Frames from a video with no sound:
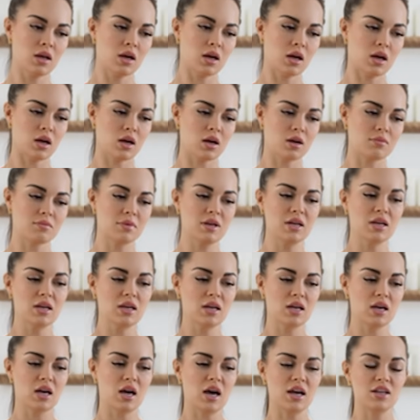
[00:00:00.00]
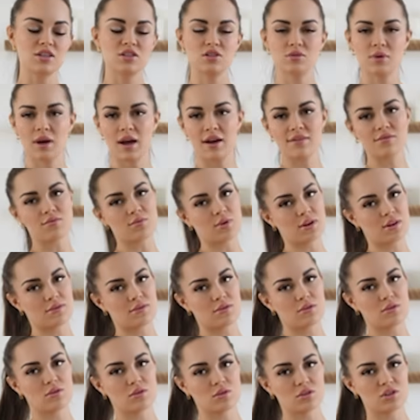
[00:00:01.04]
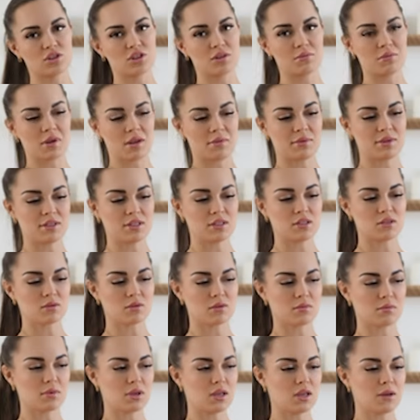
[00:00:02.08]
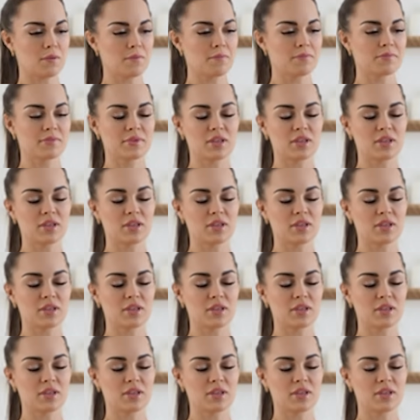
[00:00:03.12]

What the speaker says: I do have one of the Gold's Gym baby tees with me.